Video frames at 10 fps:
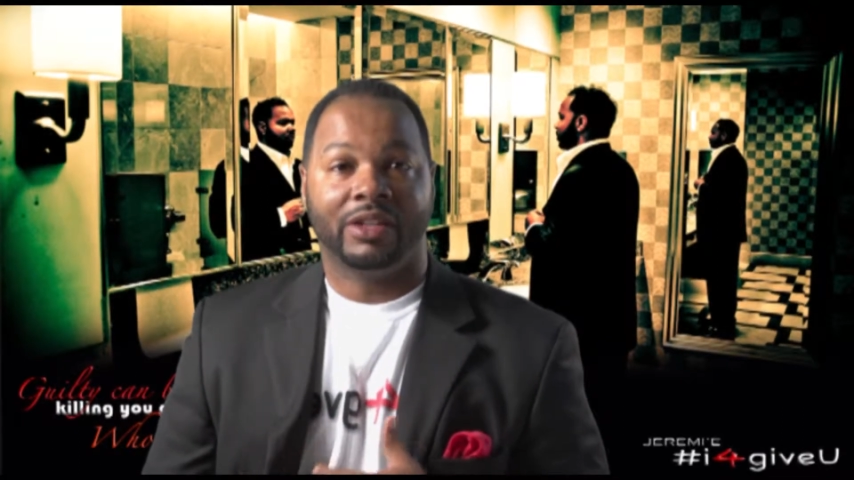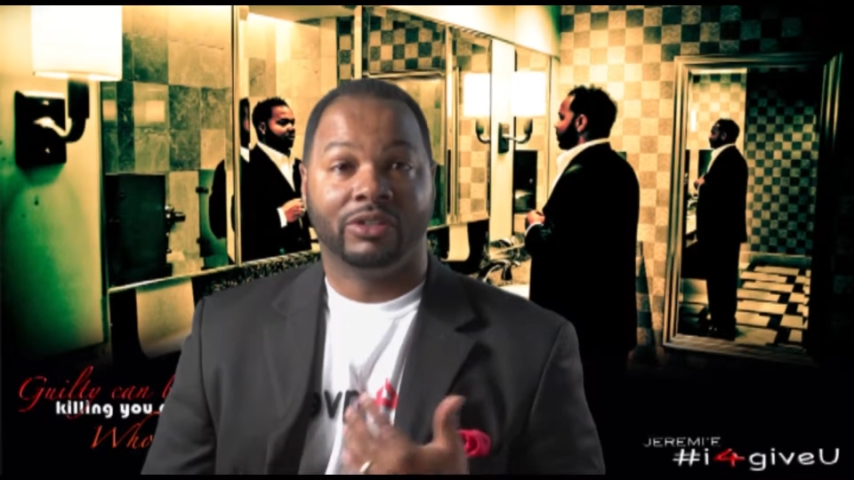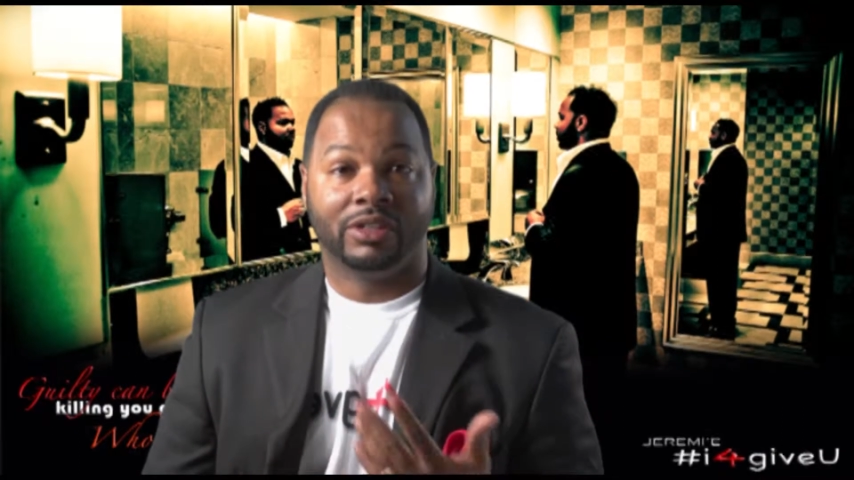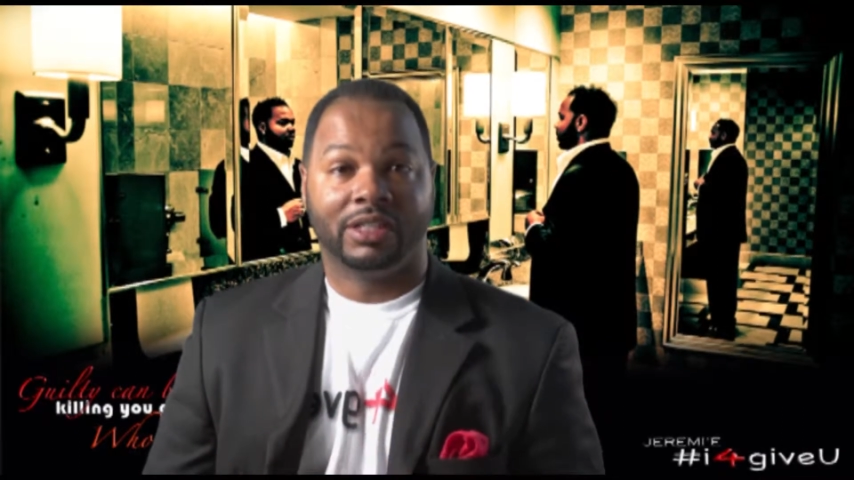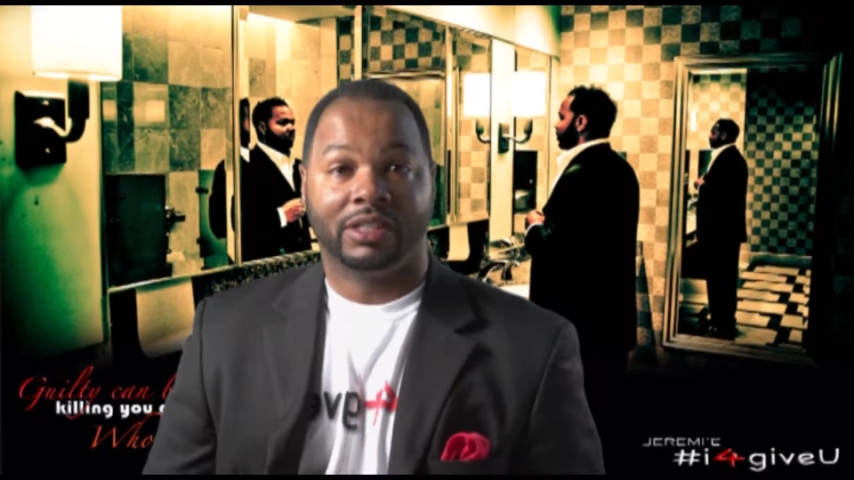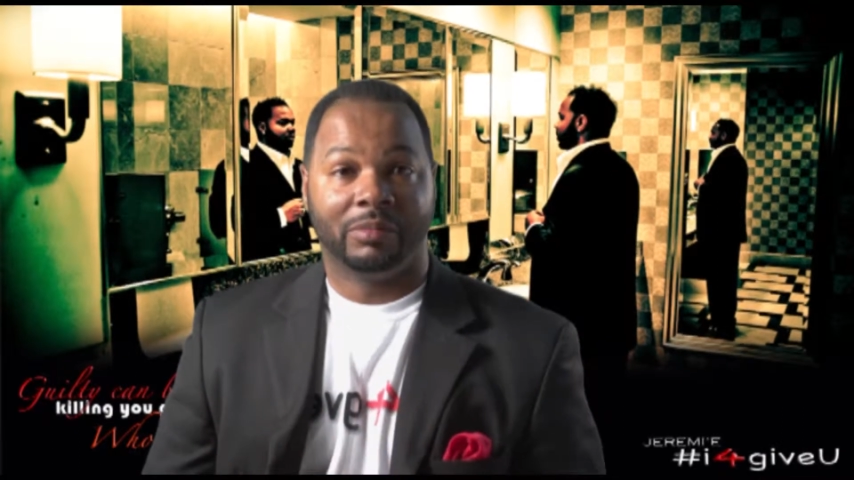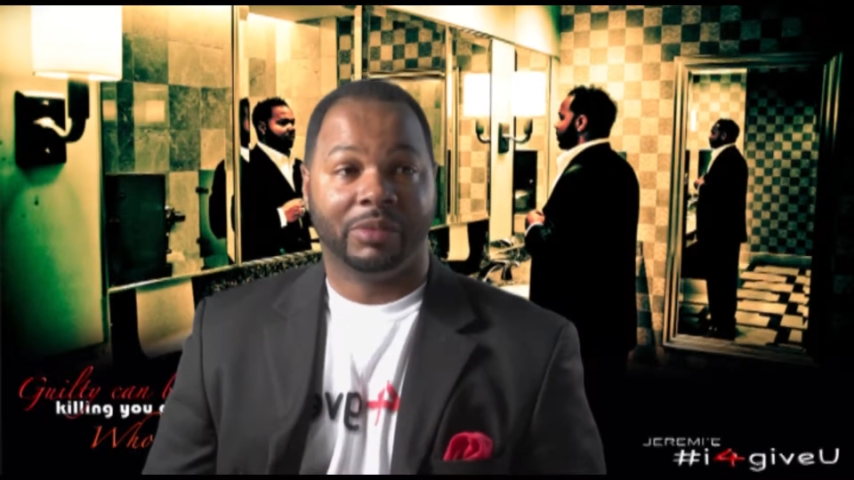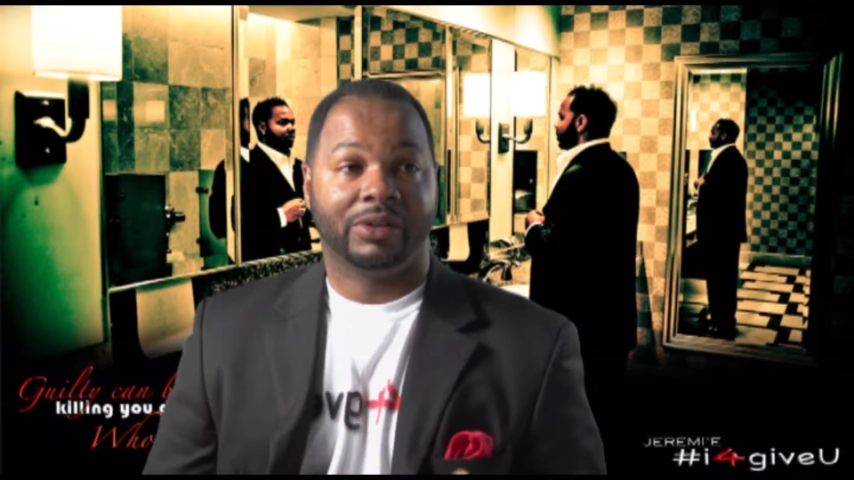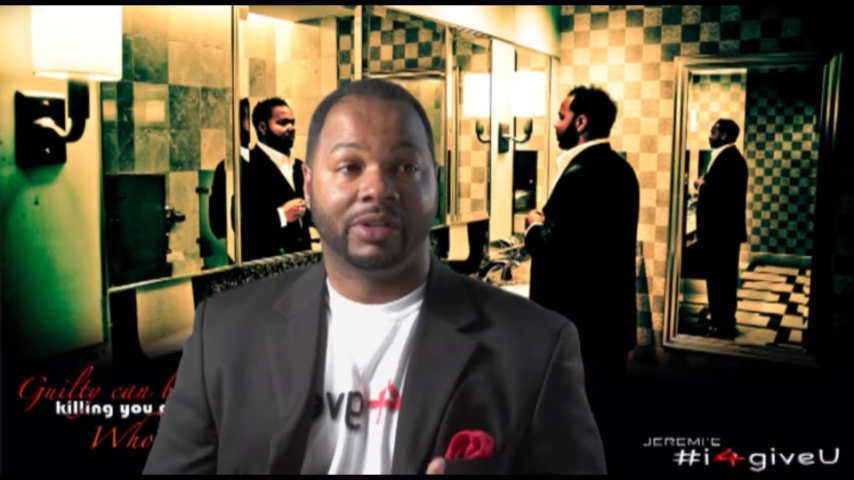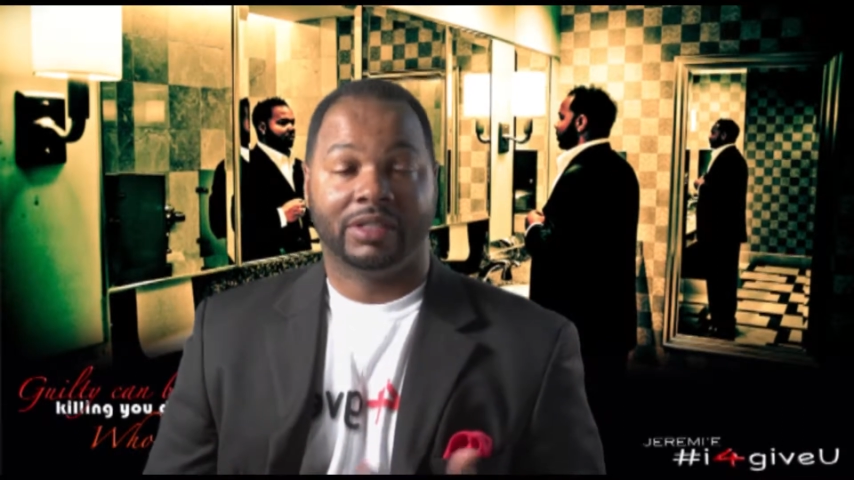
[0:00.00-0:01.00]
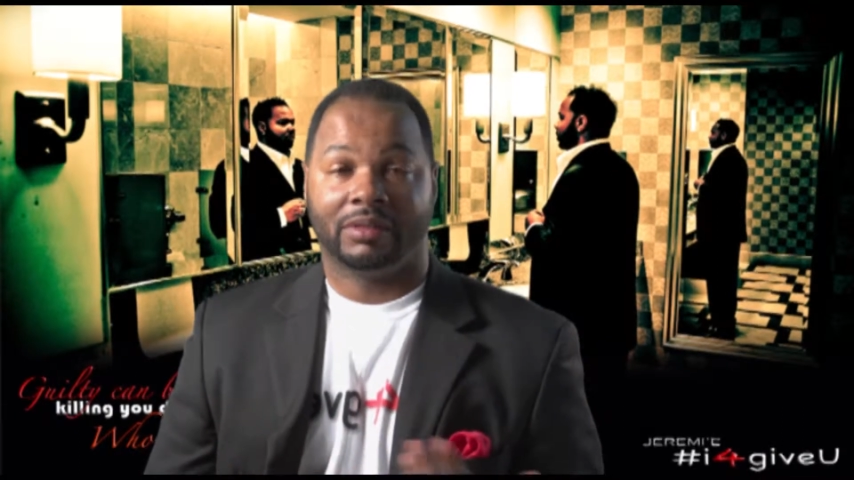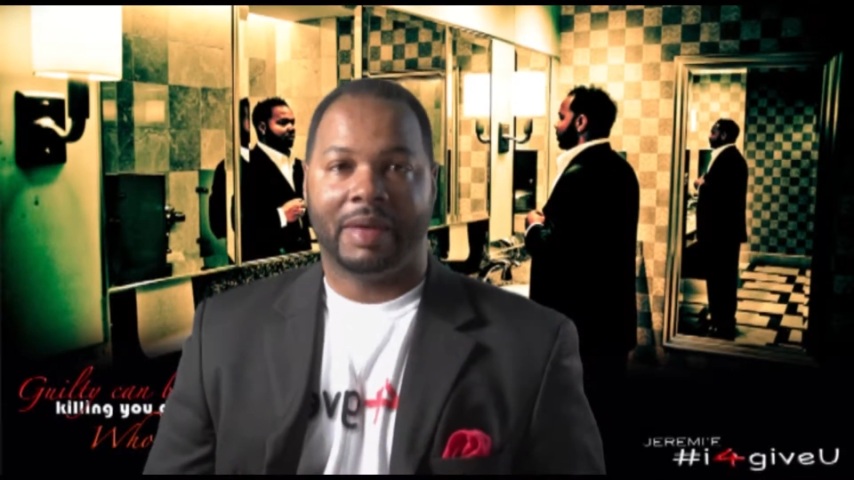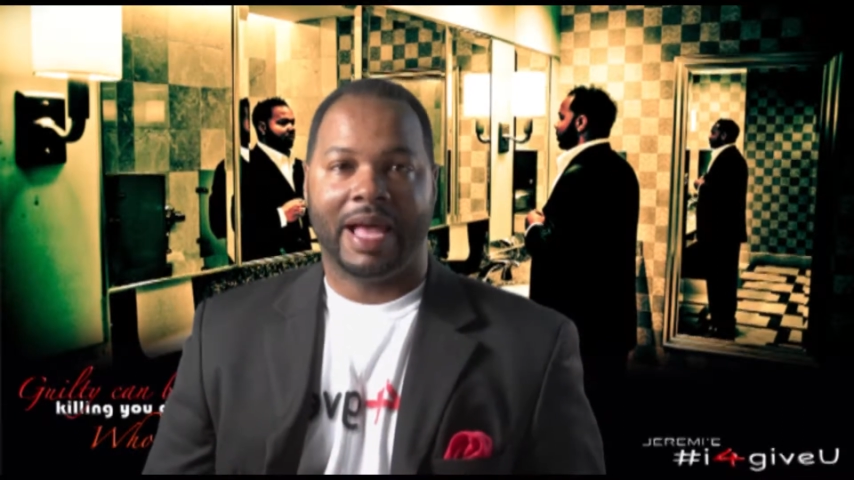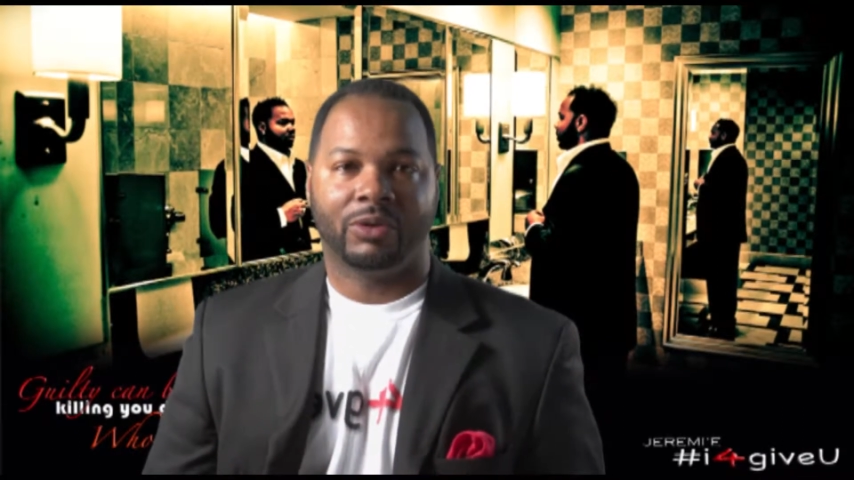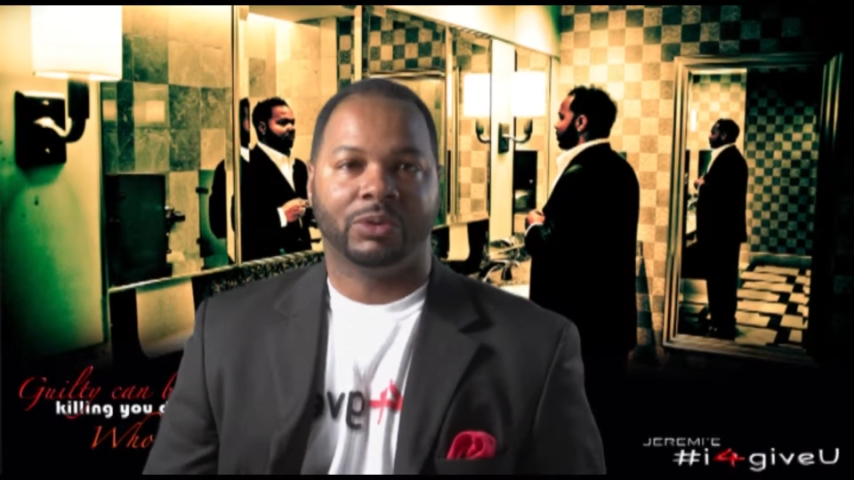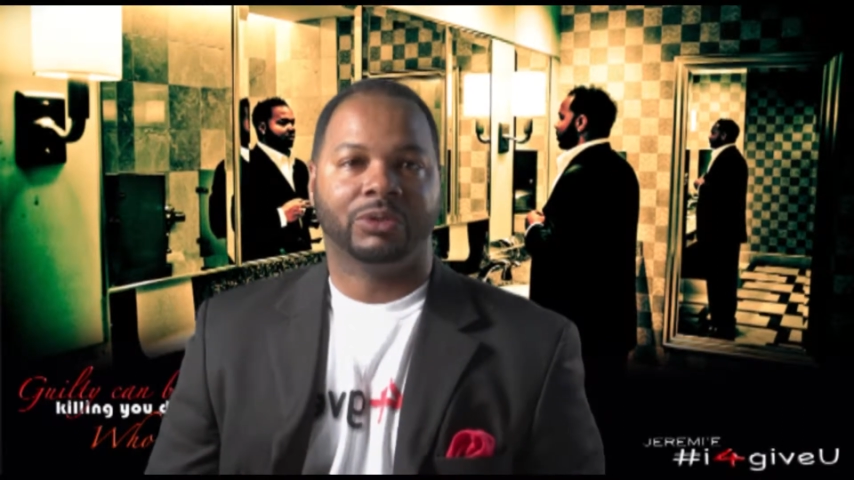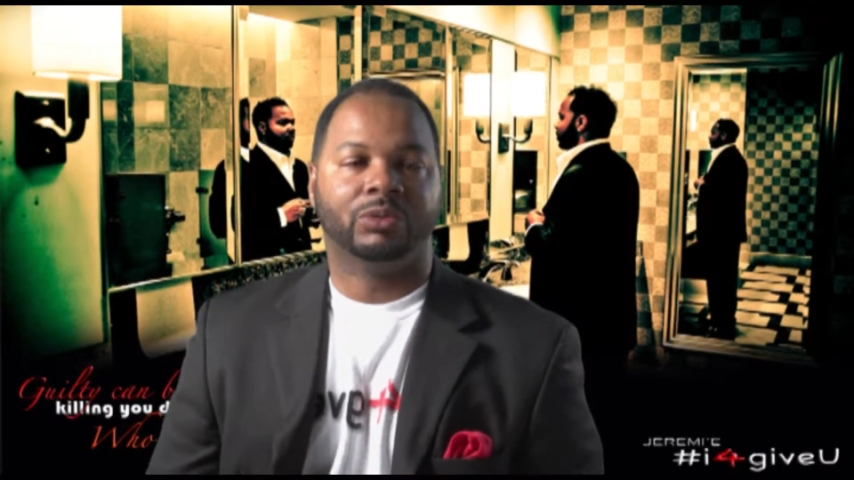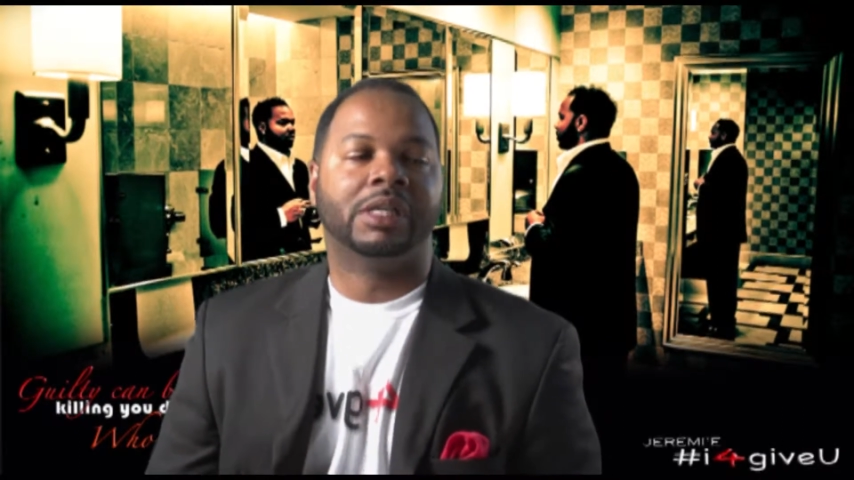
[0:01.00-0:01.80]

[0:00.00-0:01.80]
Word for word: and you look in the mirror and it's backwards.